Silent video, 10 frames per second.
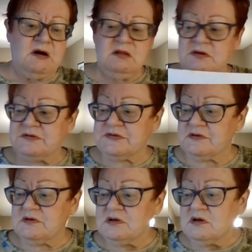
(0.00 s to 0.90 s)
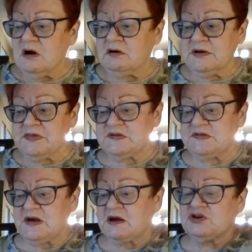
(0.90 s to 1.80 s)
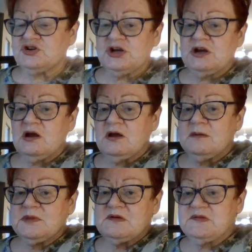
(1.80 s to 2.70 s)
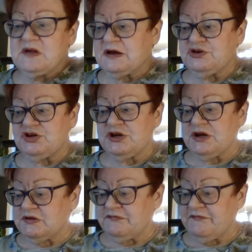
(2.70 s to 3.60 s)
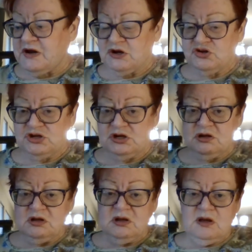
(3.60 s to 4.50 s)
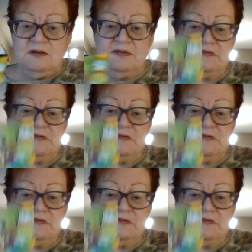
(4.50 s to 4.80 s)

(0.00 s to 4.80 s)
colors are in this second sheet, but the second sheet is finished. And